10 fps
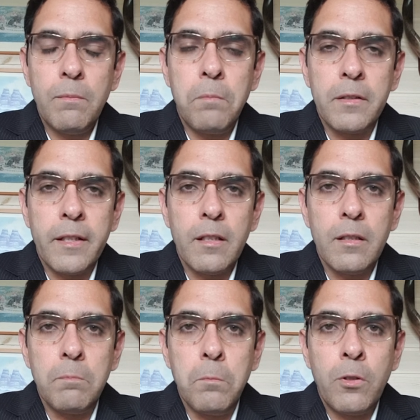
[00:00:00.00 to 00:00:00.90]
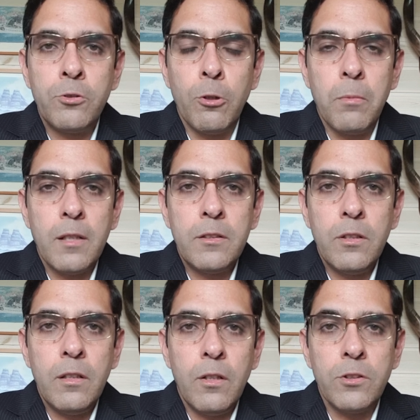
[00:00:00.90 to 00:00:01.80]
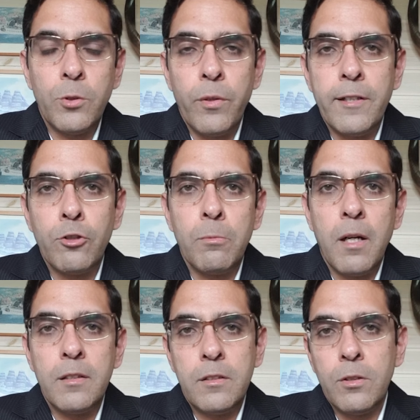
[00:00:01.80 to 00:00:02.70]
particular book so much or story so much,